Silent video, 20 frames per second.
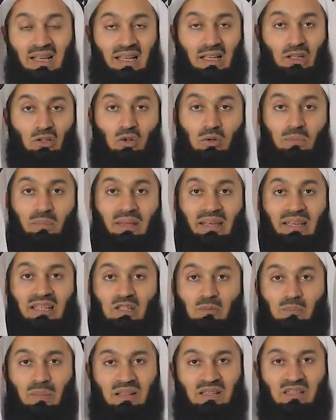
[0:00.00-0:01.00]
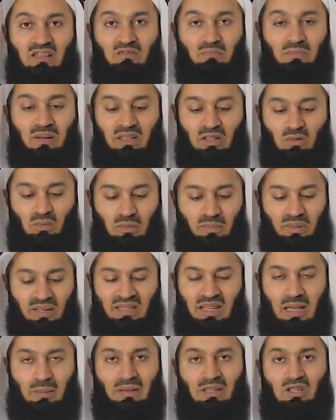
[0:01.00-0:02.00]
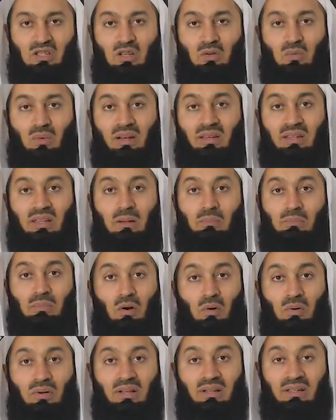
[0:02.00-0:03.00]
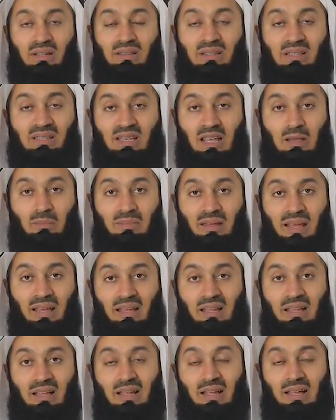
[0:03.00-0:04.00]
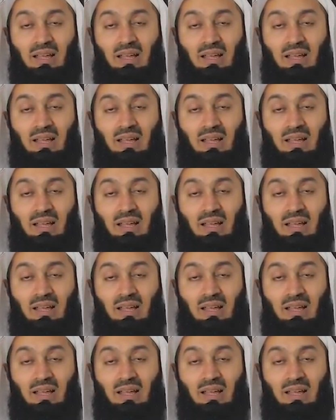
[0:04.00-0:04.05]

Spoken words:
it could be expensive, but it will be damaged in one day, broken in the same day.